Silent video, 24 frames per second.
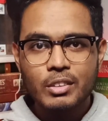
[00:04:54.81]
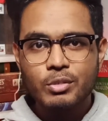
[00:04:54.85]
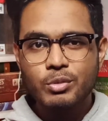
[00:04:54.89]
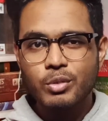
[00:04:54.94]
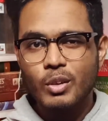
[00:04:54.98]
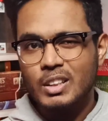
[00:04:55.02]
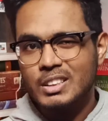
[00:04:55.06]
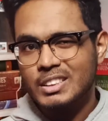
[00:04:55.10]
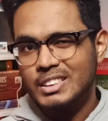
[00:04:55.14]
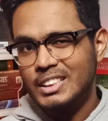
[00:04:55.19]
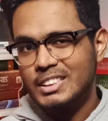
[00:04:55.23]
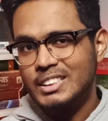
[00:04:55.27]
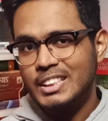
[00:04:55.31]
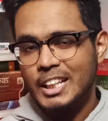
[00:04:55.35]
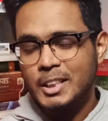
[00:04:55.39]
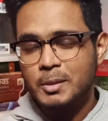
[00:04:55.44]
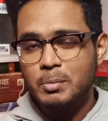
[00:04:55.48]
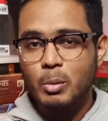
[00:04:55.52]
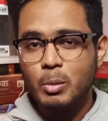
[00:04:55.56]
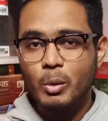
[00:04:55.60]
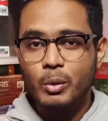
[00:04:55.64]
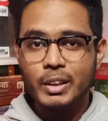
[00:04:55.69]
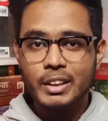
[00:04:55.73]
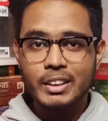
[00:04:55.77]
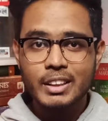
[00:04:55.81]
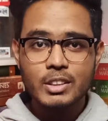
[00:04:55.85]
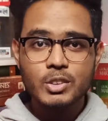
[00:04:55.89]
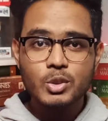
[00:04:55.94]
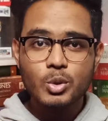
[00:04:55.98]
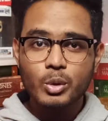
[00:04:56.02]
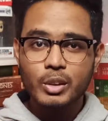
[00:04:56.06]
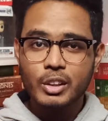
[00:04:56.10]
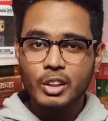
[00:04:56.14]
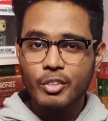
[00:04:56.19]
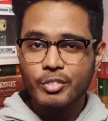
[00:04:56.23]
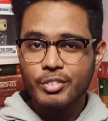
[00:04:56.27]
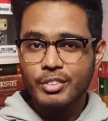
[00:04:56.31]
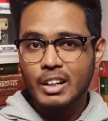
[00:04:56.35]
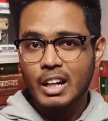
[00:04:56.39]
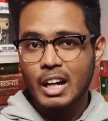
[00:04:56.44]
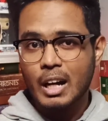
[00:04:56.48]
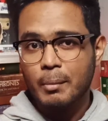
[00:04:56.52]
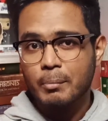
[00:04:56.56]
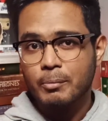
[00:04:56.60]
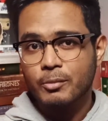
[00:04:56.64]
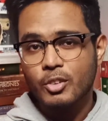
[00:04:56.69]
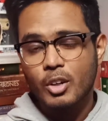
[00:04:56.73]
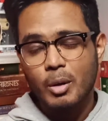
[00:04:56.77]
First is exploring the story of
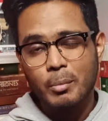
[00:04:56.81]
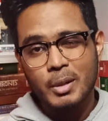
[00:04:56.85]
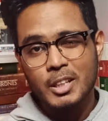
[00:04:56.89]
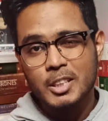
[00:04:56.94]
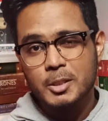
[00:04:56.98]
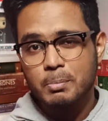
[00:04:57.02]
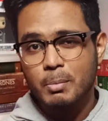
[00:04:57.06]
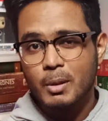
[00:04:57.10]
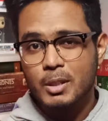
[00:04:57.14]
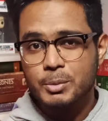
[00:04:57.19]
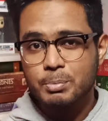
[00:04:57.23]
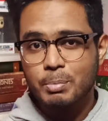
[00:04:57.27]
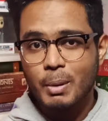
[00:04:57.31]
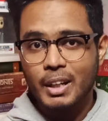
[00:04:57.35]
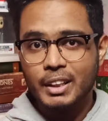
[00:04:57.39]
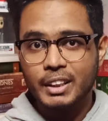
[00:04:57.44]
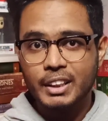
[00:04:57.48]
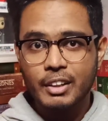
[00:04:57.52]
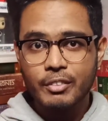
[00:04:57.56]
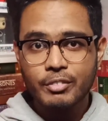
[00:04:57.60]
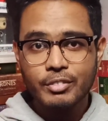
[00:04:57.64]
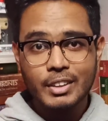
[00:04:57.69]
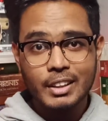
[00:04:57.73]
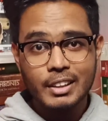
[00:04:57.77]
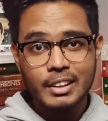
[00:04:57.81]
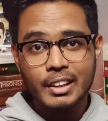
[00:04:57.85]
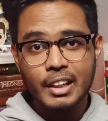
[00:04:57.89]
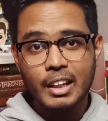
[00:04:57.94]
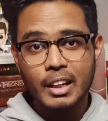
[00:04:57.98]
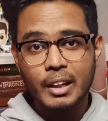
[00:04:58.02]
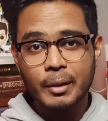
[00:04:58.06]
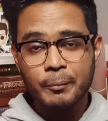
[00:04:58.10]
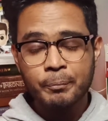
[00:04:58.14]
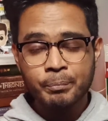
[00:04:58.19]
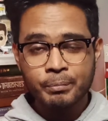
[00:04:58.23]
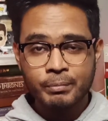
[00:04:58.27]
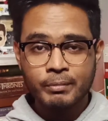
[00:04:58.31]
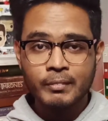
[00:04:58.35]
Ram from his perspective till the